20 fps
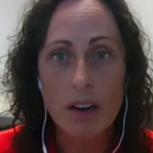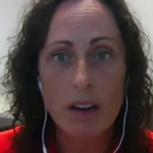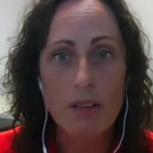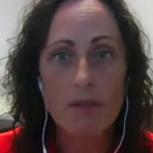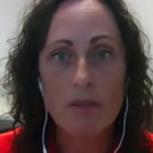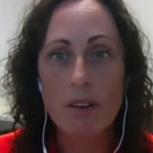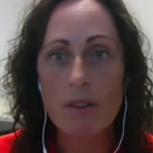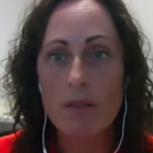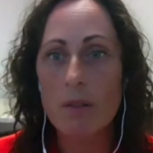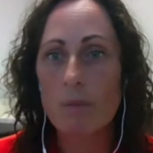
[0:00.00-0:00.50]

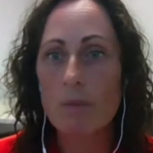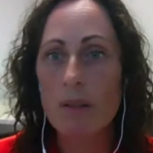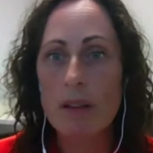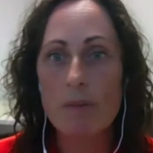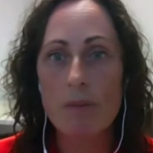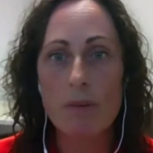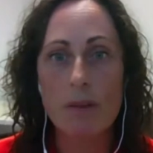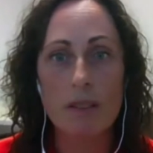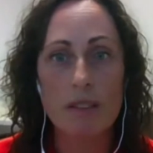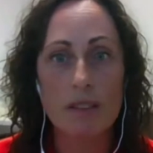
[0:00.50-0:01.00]
For other
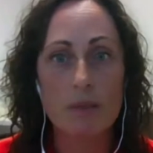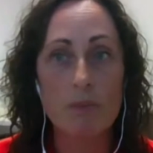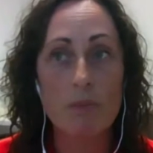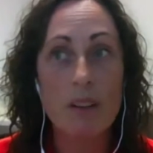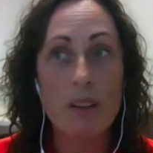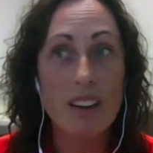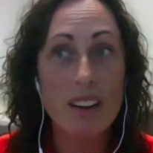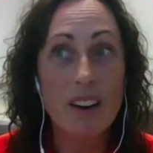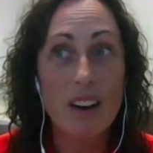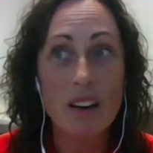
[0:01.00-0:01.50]
people, it's
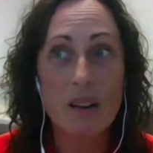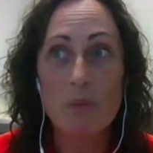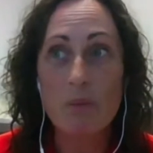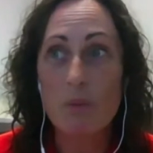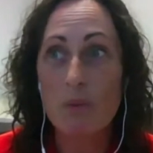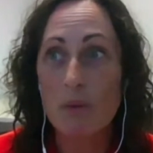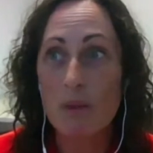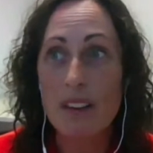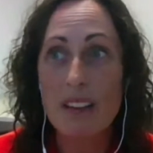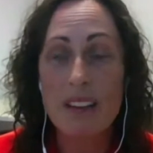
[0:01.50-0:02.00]
being on a
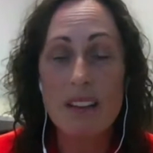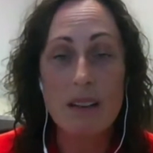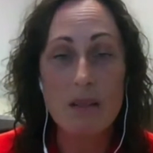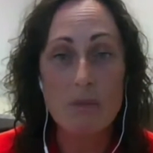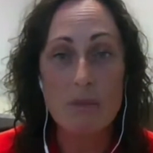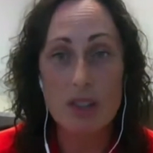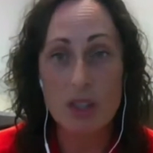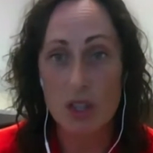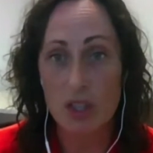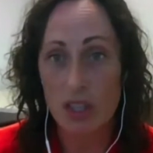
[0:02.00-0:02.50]
breathing
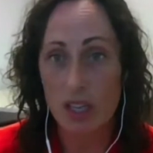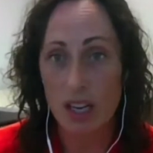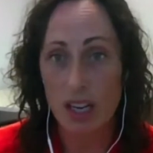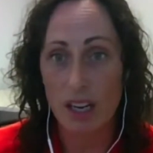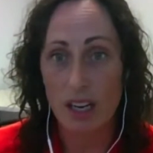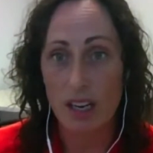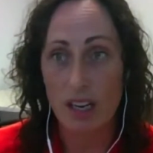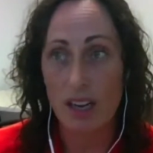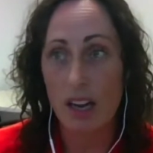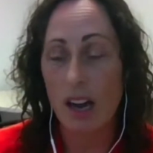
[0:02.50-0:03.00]

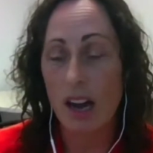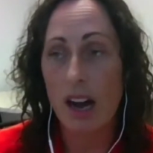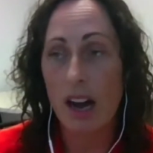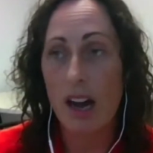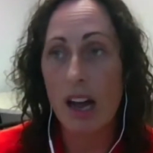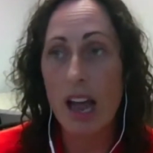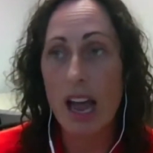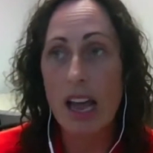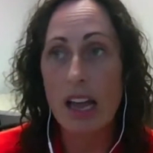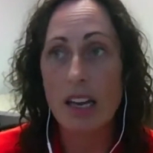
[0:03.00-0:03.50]
machine,
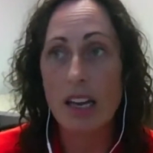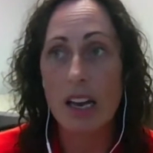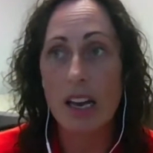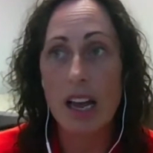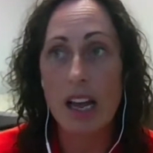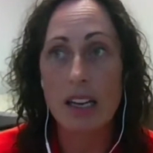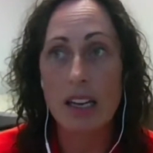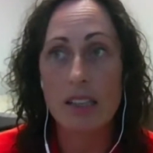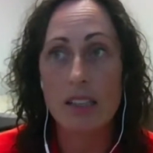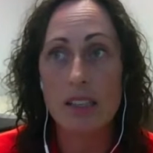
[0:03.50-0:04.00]

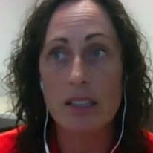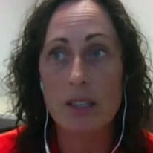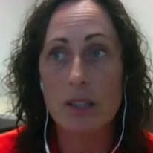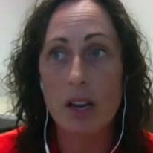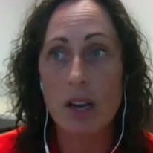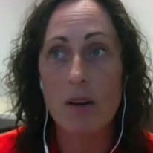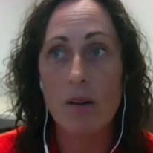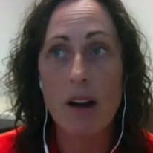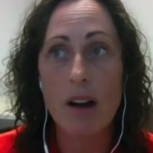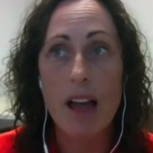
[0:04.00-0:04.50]
and
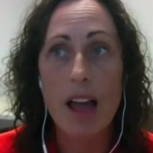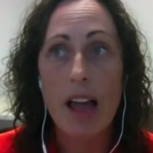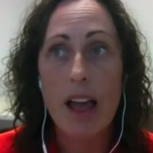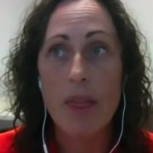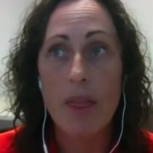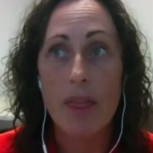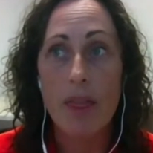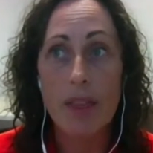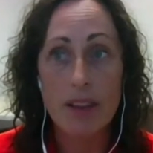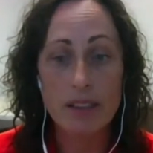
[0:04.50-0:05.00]
so
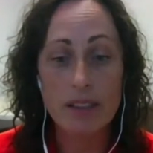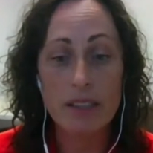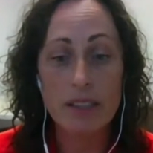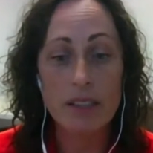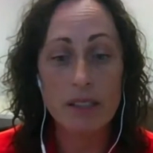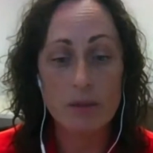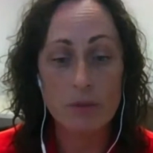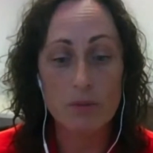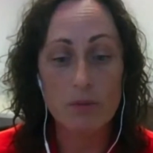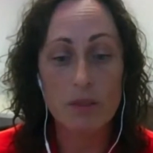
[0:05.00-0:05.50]
this
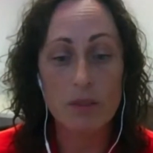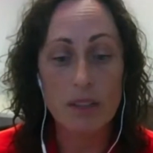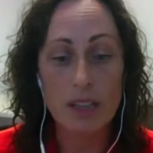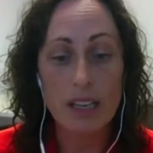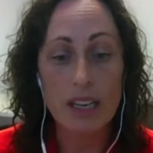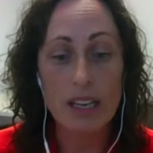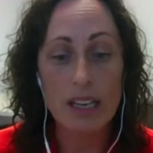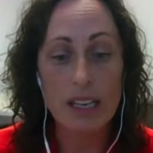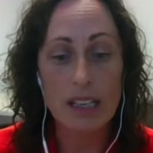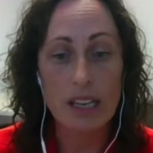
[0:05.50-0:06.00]
is
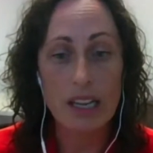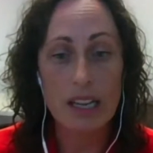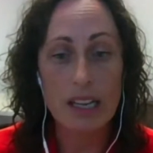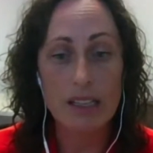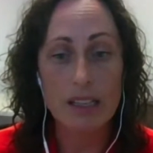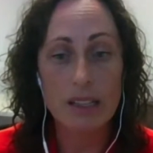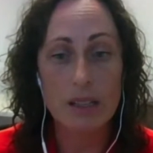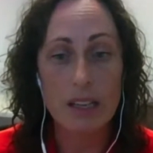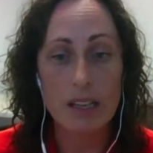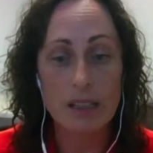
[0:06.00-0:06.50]
really
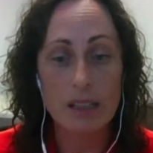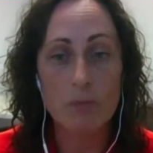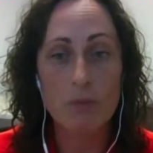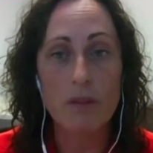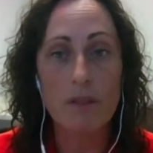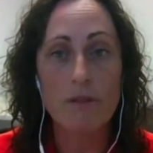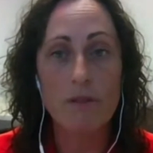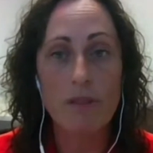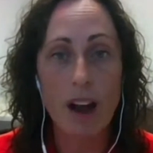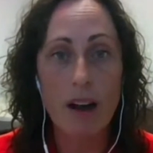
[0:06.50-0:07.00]
it's
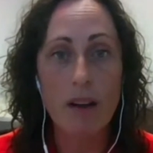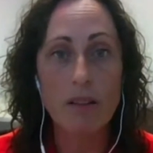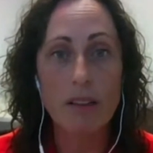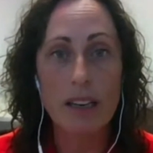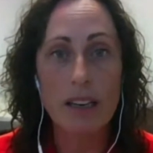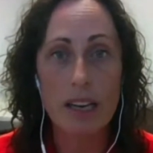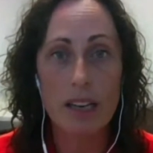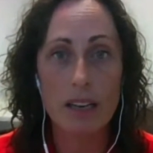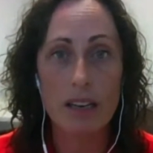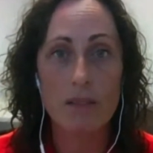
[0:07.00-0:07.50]

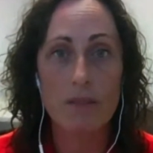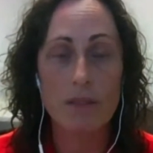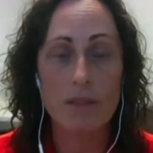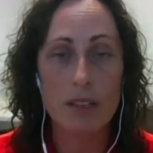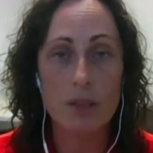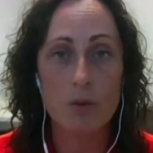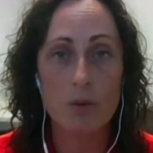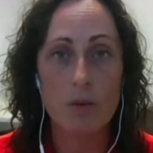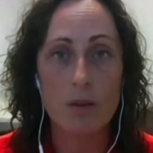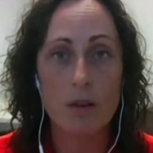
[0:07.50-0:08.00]
profoundly
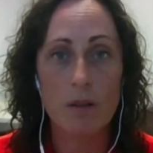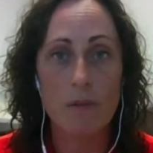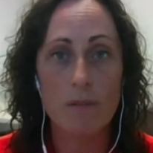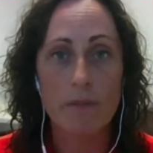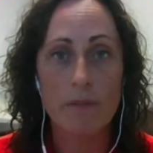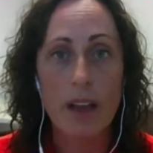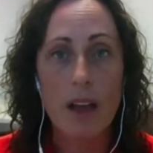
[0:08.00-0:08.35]
individual.